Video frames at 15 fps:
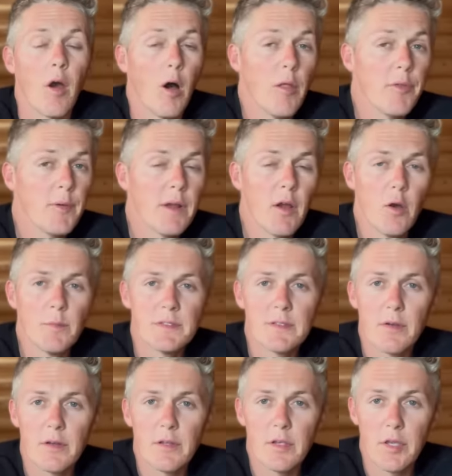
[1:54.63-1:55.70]
All three homes
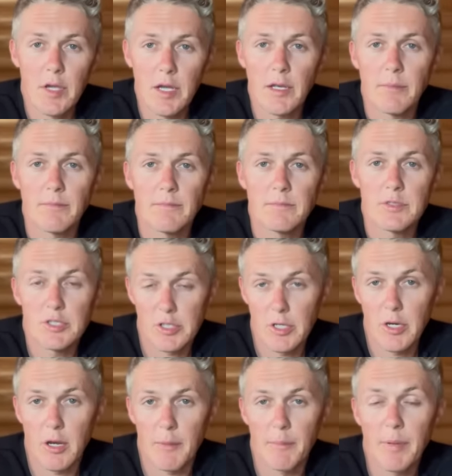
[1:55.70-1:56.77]
looked good.
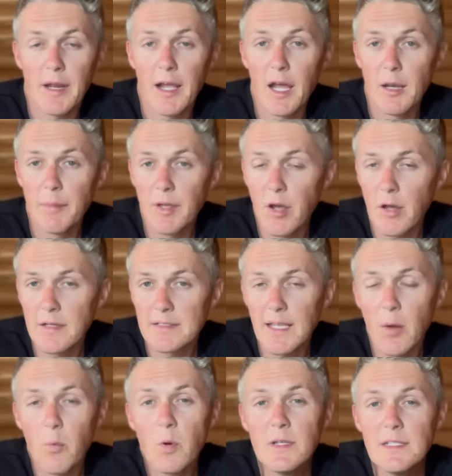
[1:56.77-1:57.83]
Sure, but I gotta be honest,
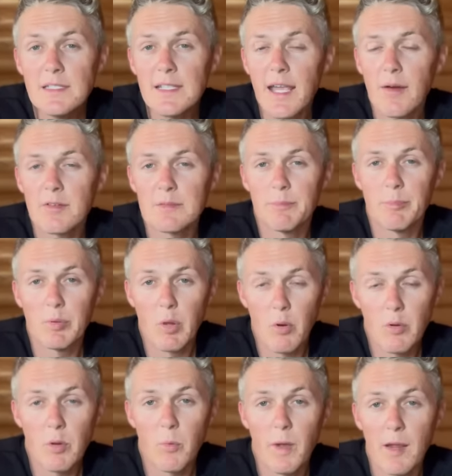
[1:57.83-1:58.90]
I wouldn't say I was
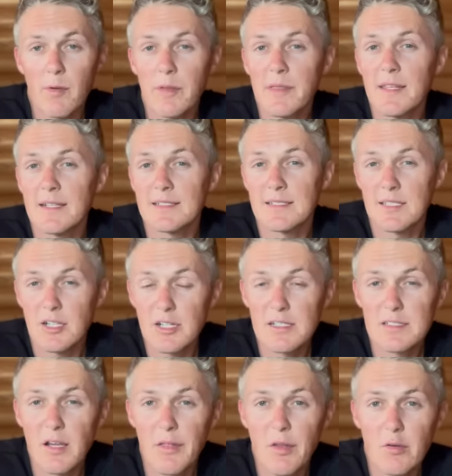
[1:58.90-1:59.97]
blown away with the
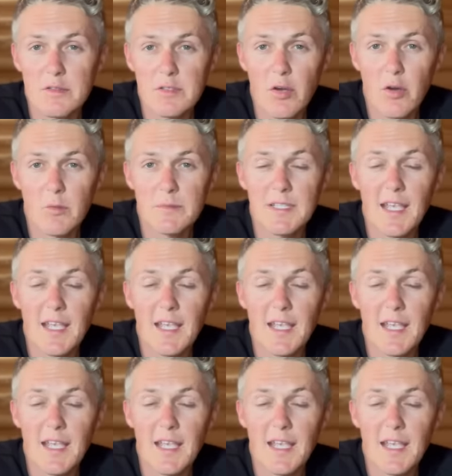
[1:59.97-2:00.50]
exteriors on those homes,